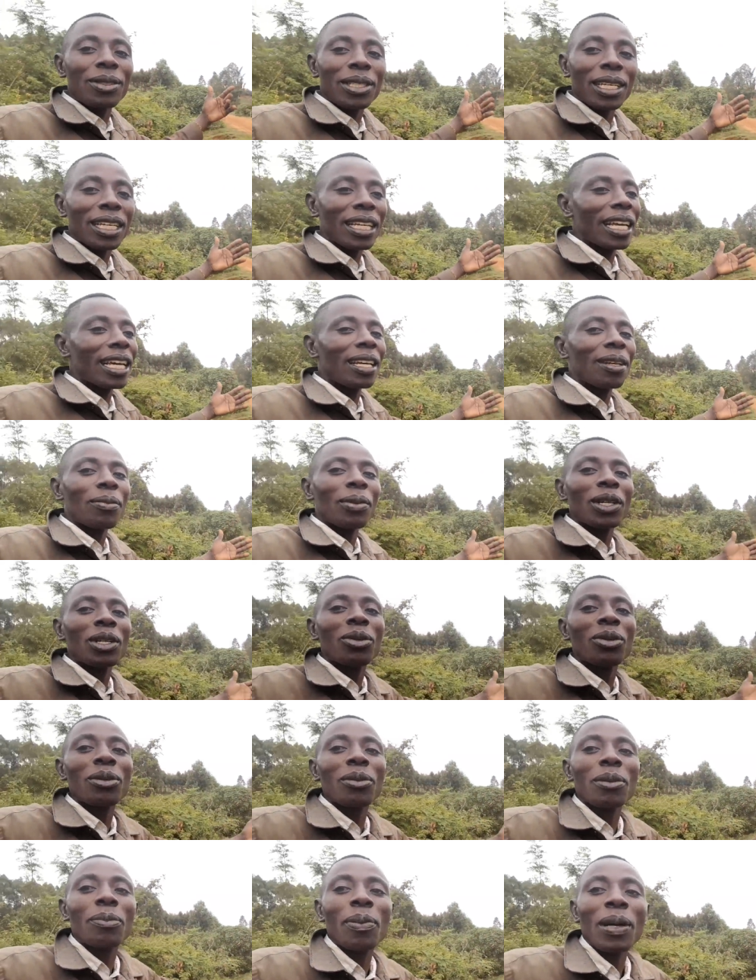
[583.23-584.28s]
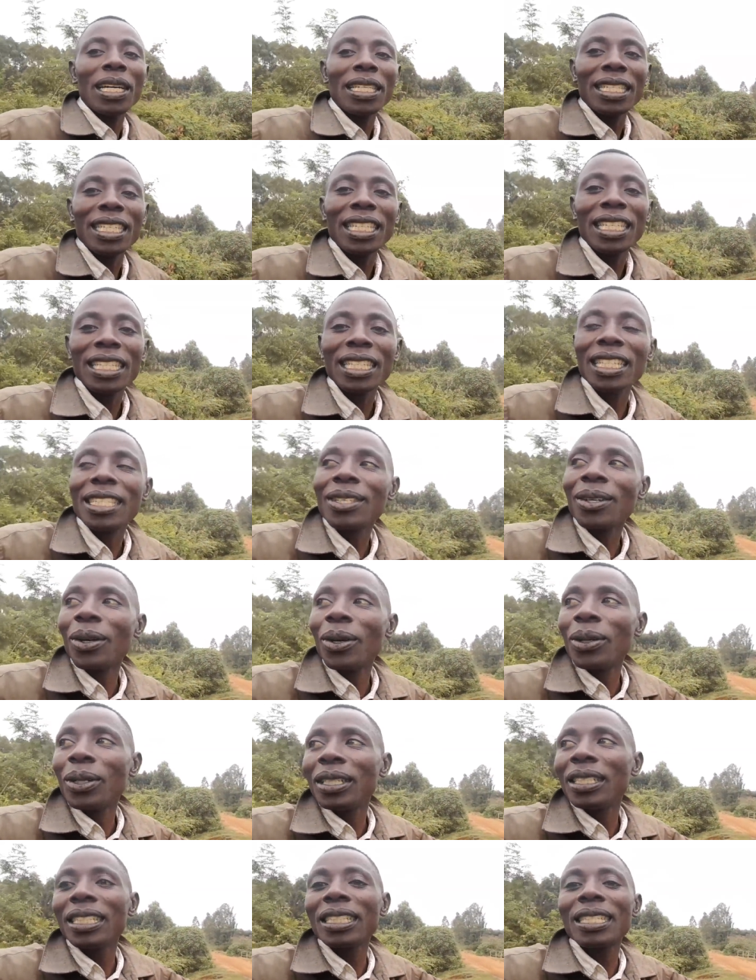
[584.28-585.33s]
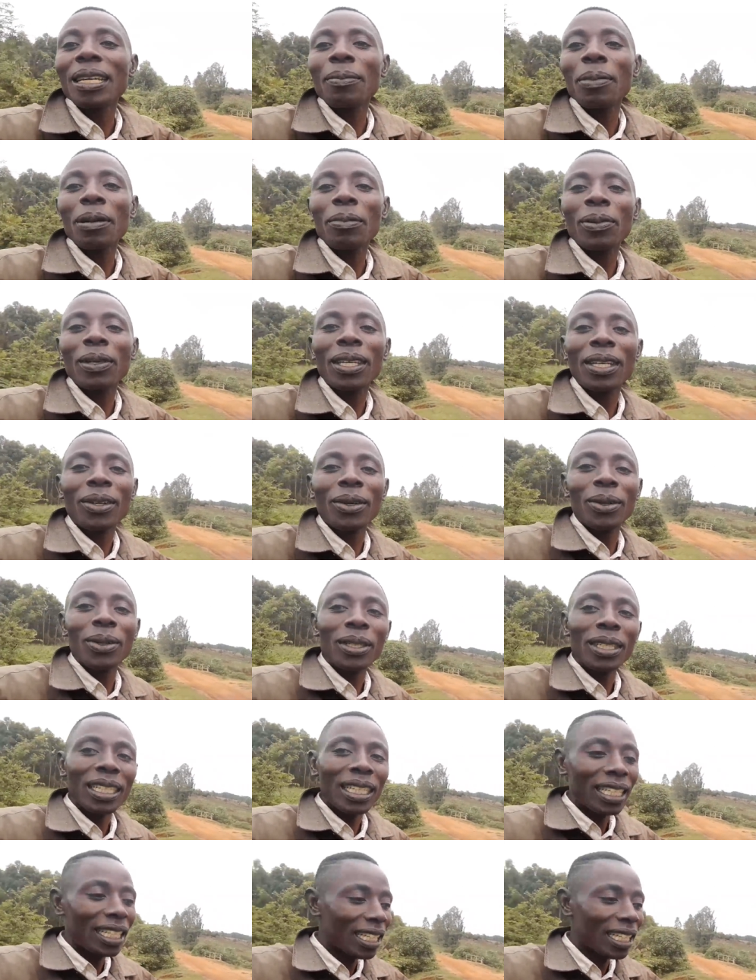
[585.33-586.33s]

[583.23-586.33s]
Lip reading: say anybody will be passing in this road. This is a public road.